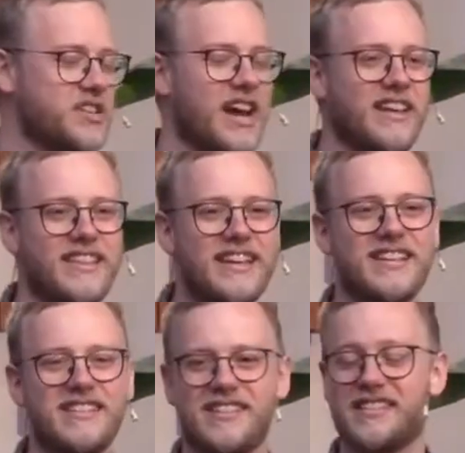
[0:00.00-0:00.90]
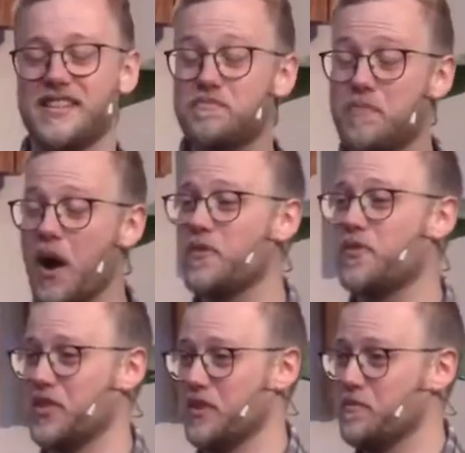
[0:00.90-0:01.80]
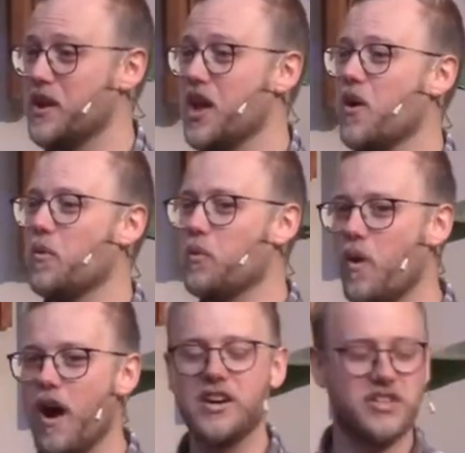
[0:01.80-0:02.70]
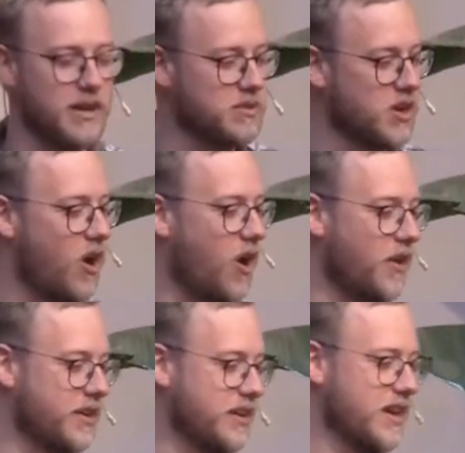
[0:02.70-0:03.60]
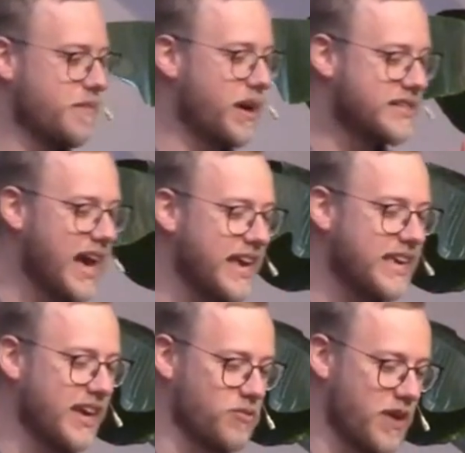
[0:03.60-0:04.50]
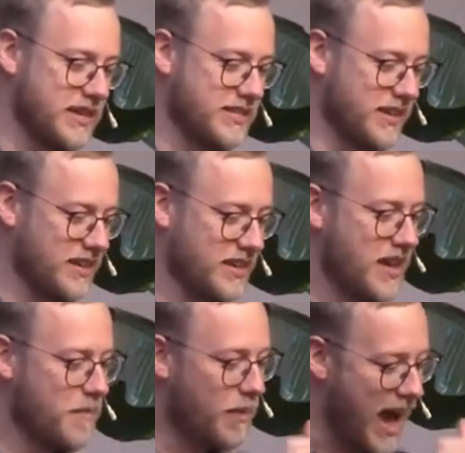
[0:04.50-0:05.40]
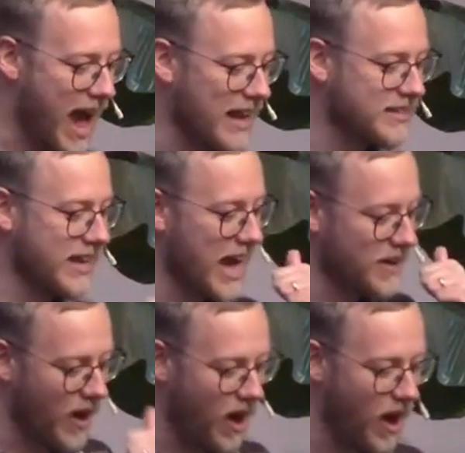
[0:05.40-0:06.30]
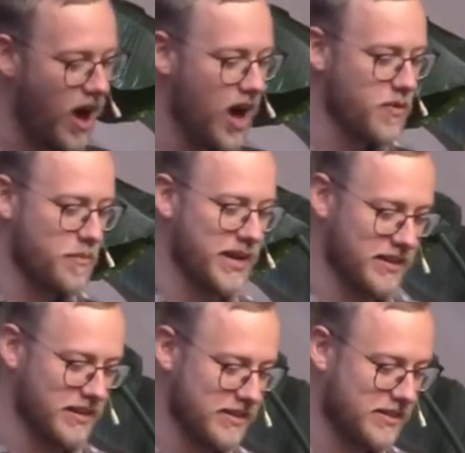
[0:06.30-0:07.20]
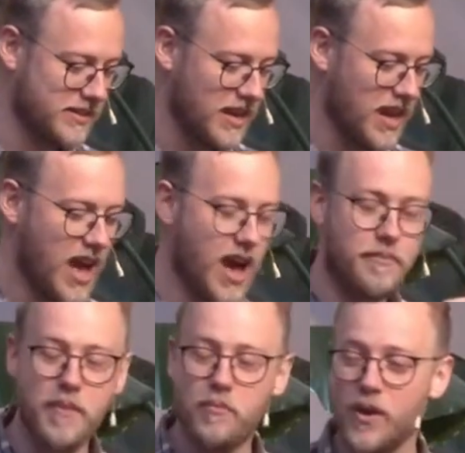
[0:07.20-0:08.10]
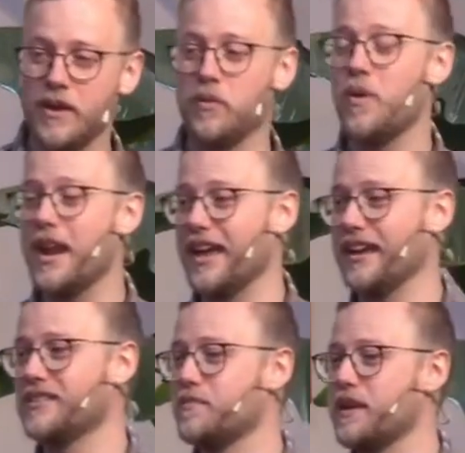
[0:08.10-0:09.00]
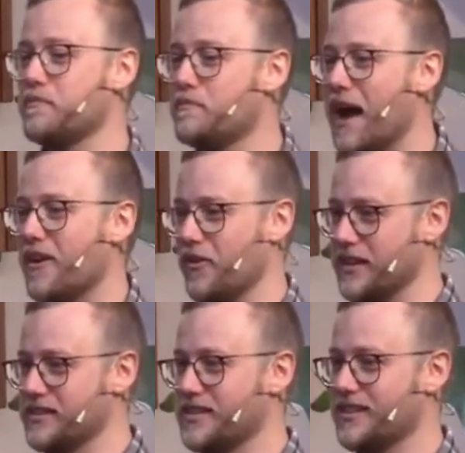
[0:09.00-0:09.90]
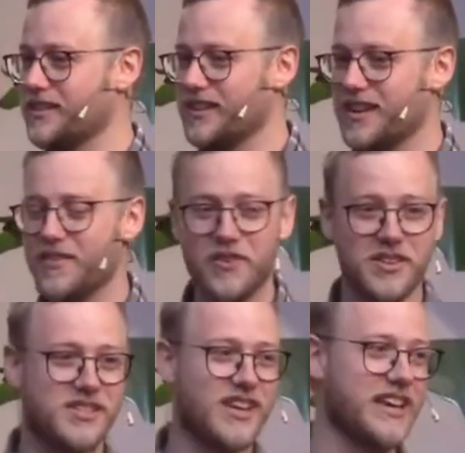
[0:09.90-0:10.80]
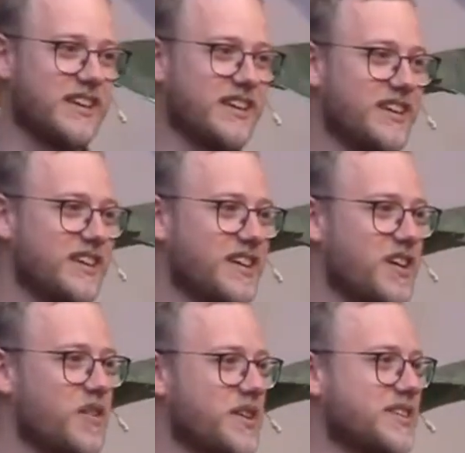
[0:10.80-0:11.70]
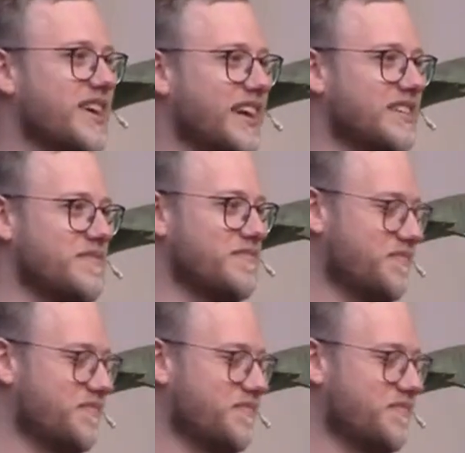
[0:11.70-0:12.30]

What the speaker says: And in these instances, both of them worshipped God by taking a risk, by acting out of a heart of obedience, and by being willing to be embarrassed for the sake of his kingdom.